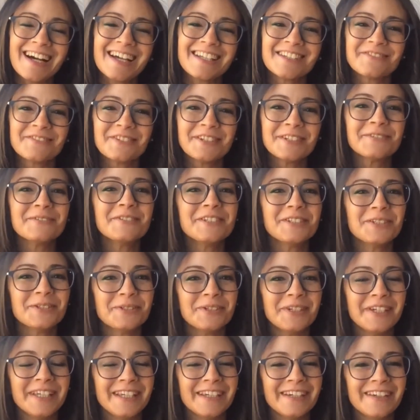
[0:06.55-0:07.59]
and what we do
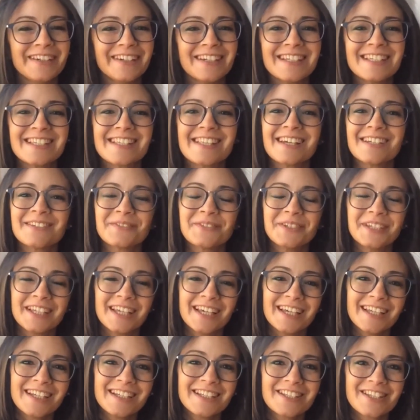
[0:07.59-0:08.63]
here is that we
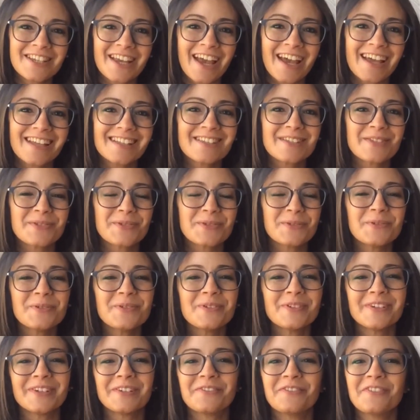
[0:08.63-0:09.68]
get a chance to
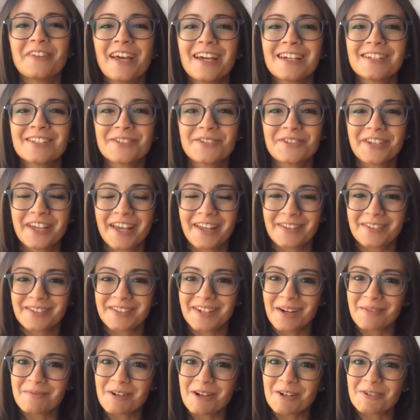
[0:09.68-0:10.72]
reflect together
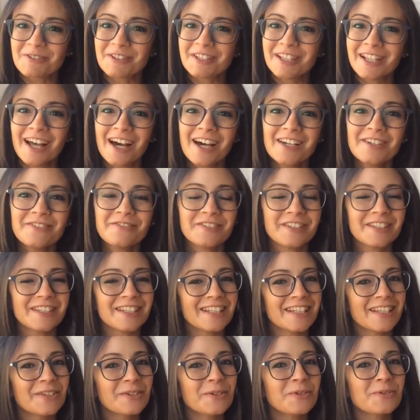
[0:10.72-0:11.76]
about life and the
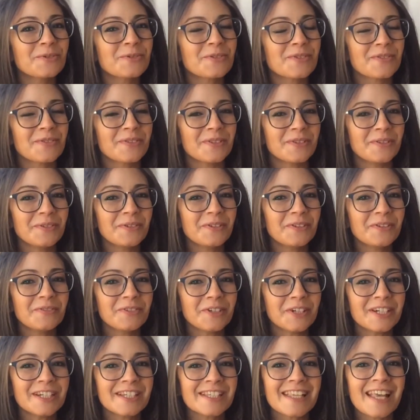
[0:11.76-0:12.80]
laws of the
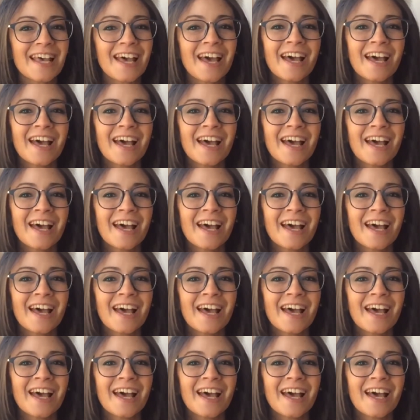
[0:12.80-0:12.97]
universe